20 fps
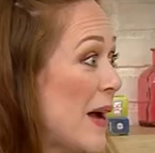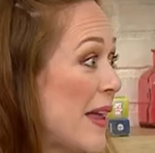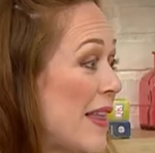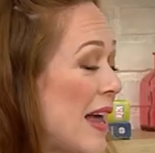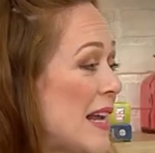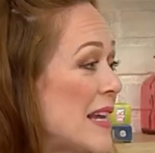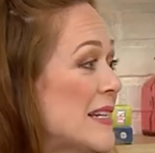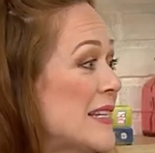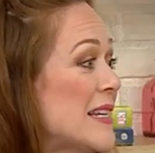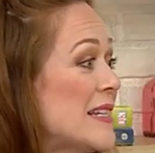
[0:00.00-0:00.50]
buy that
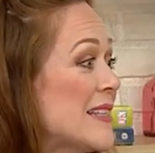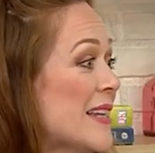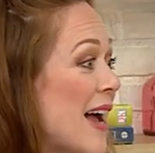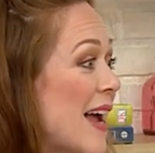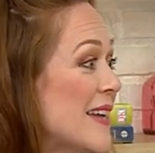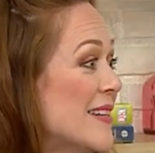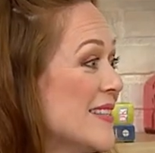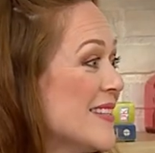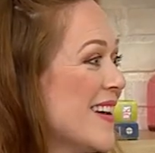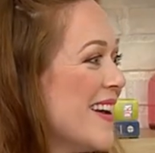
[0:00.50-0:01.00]
easy size. I
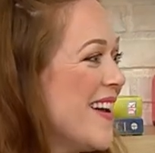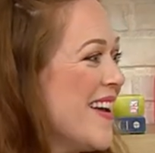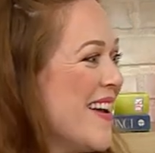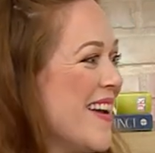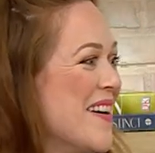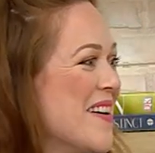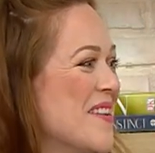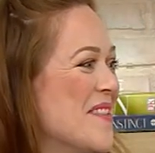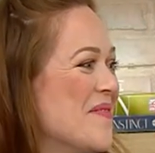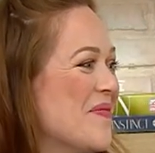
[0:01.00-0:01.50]
love what's the
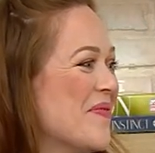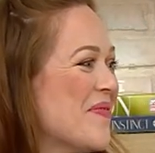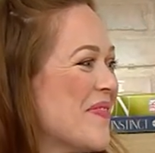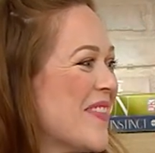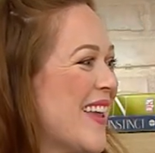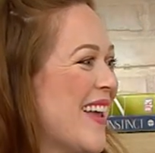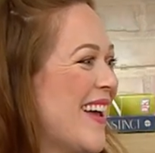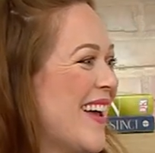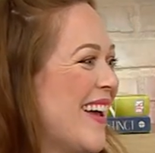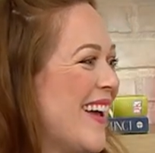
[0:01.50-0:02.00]
thing?
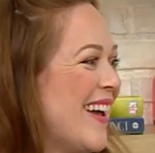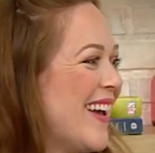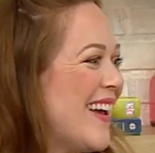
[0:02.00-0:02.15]
If it